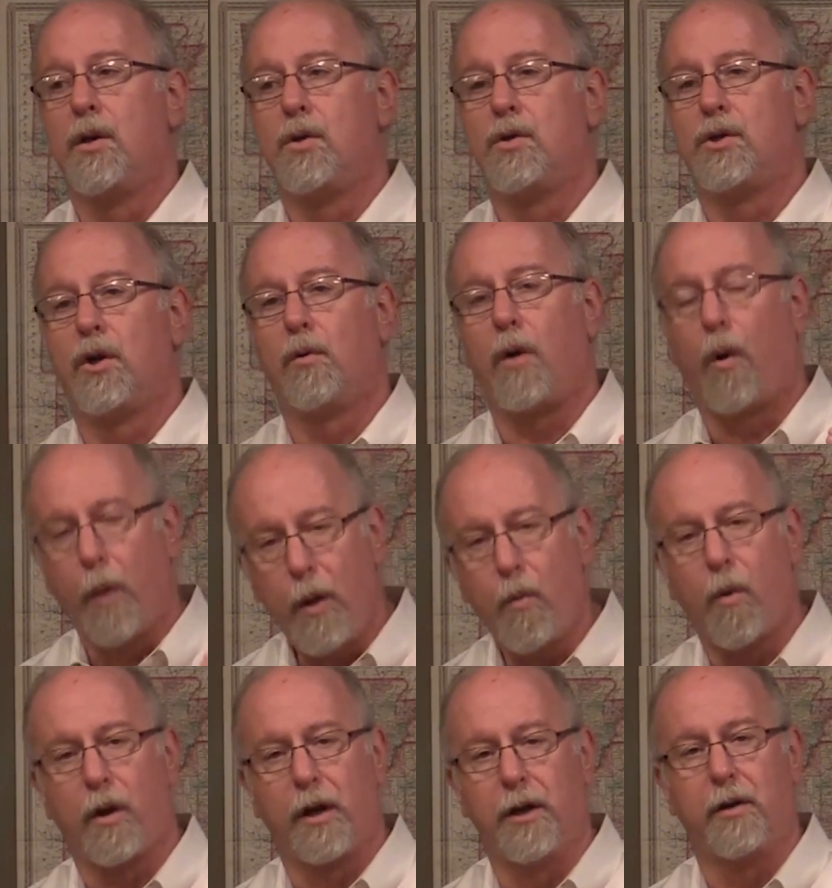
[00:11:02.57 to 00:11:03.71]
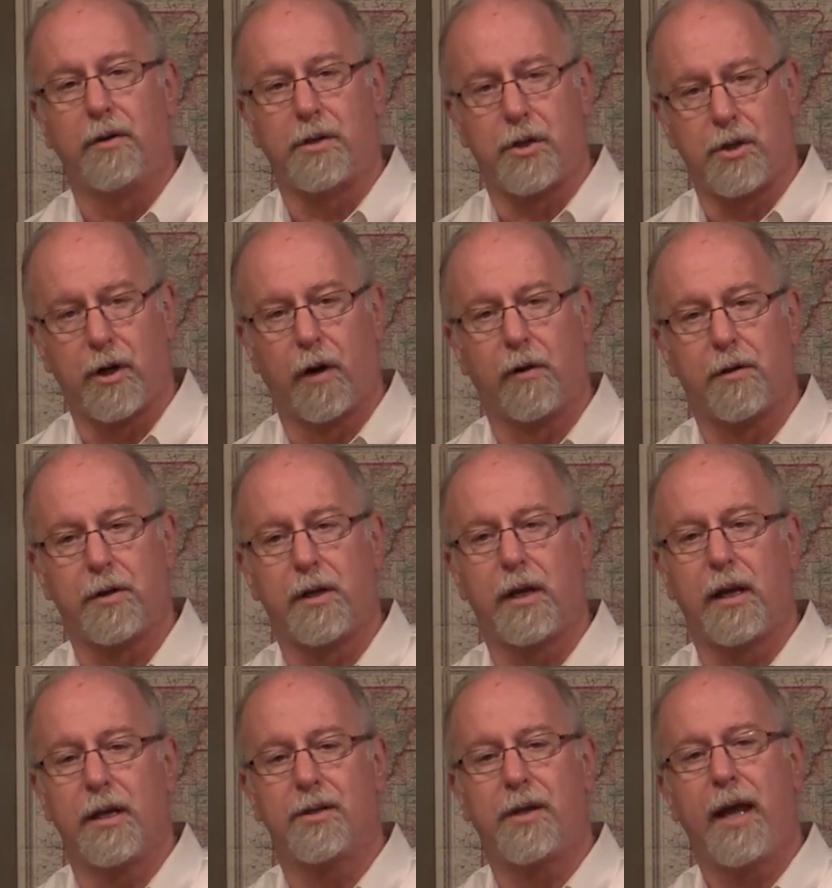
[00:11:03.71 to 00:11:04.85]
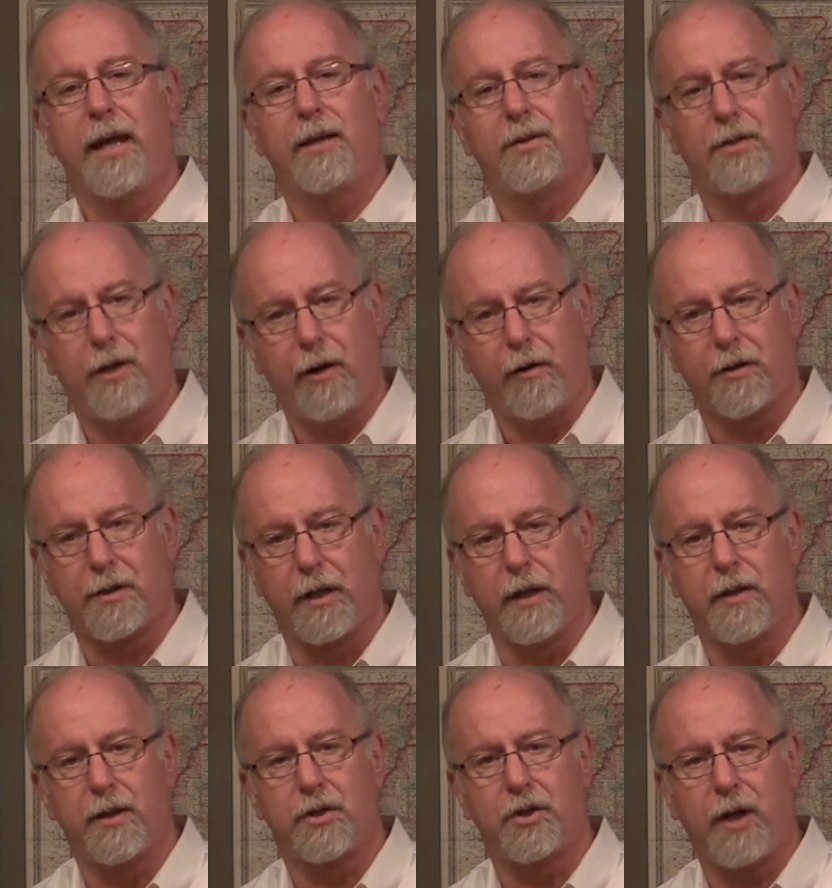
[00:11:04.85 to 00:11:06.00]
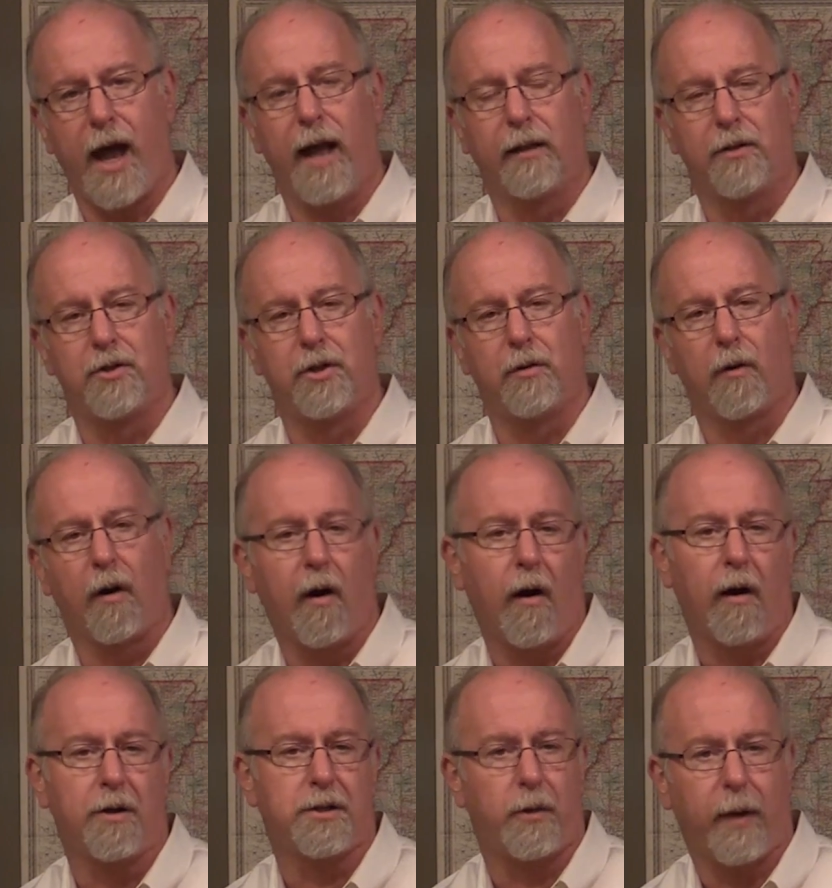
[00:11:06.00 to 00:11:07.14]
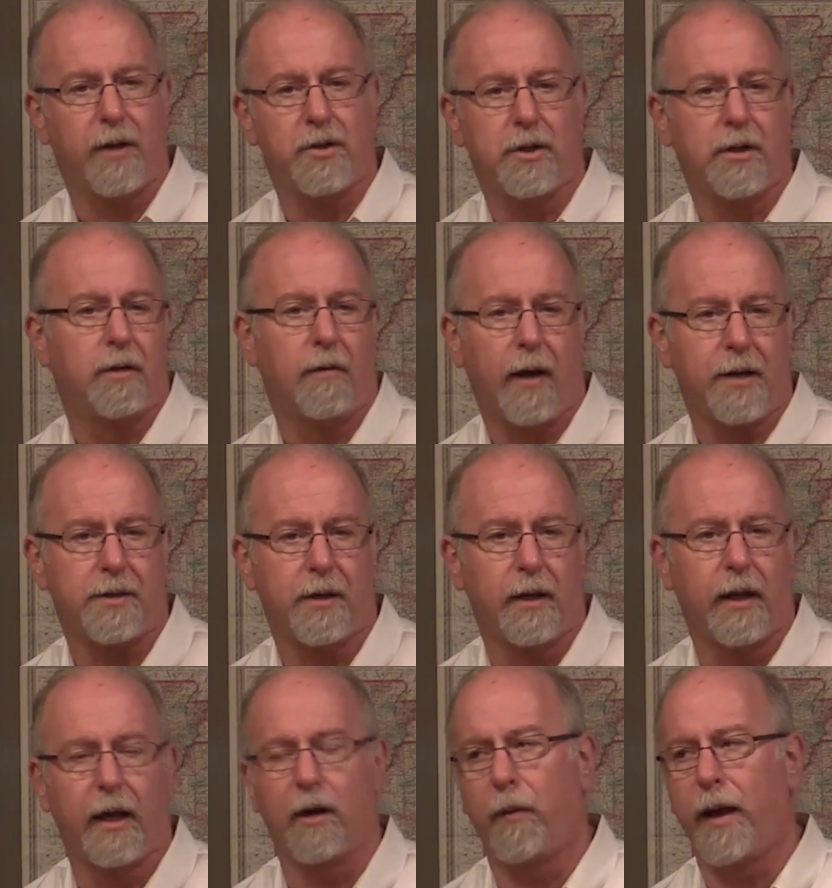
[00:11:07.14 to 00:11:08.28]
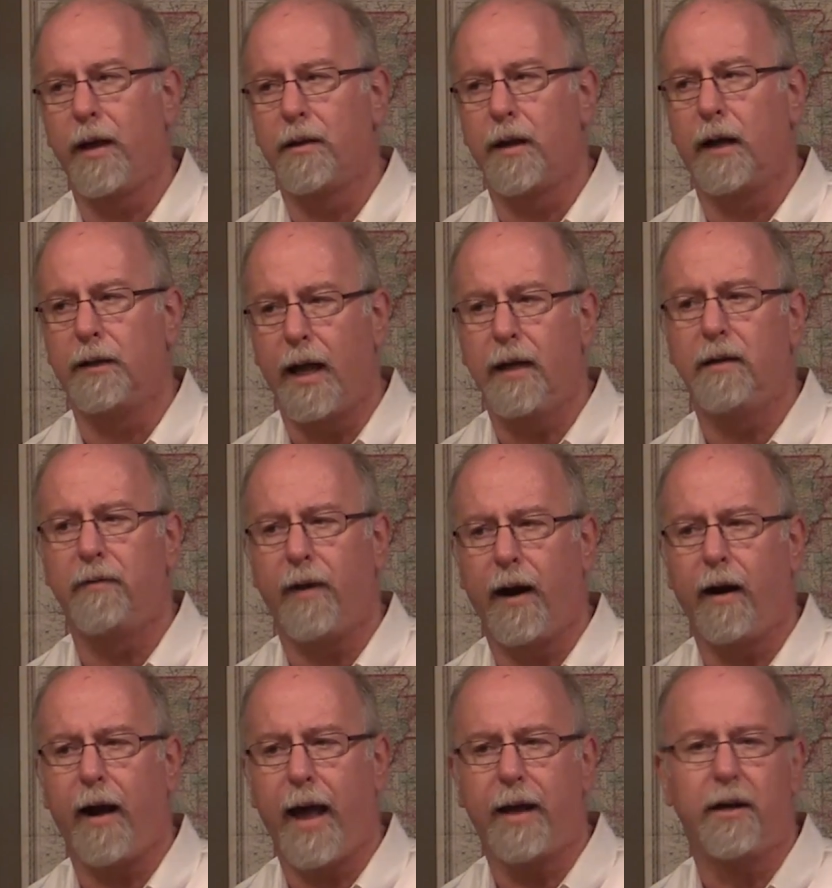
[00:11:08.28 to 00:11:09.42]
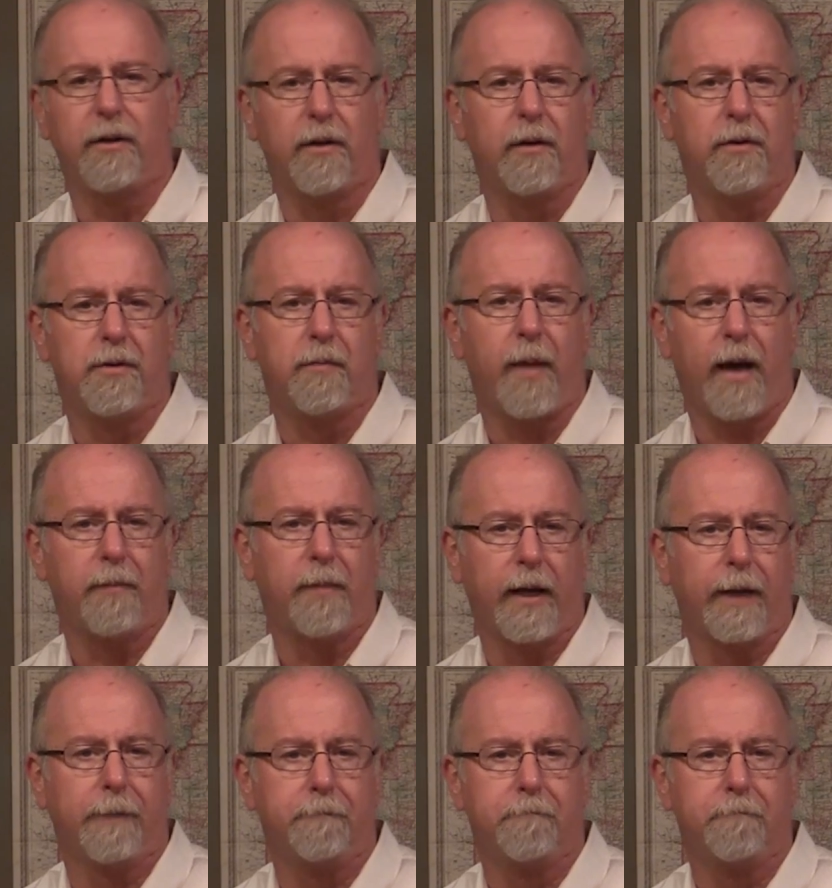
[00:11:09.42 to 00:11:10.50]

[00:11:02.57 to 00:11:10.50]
So what we want to do as a church is take seriously this challenge to our hearts around generosity and around a lot of our attitudes about money.